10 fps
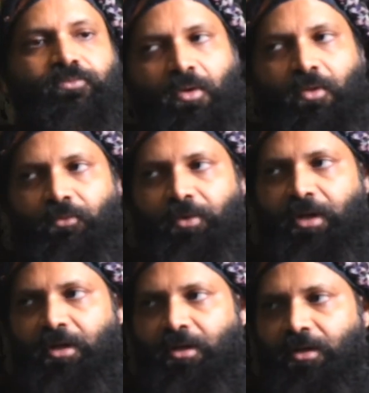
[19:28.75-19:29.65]

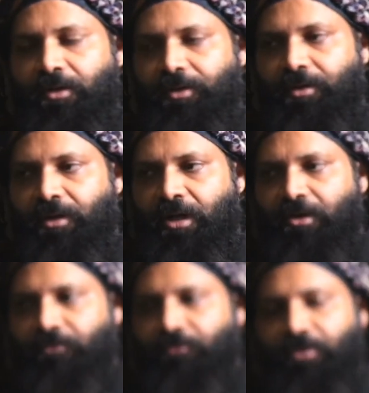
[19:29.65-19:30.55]
We
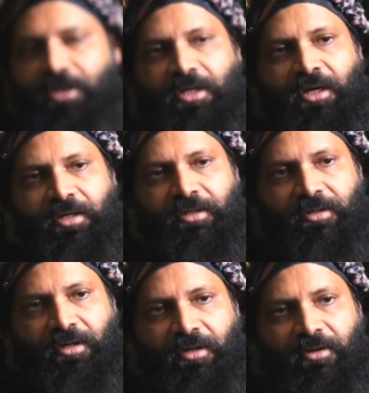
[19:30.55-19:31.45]
have very high
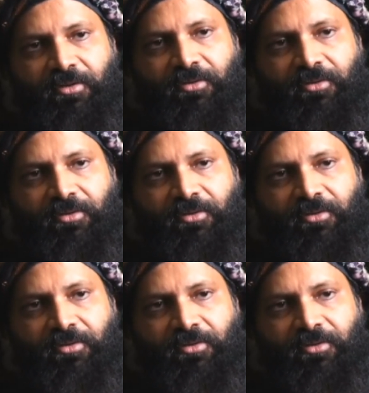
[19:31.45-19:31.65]
regard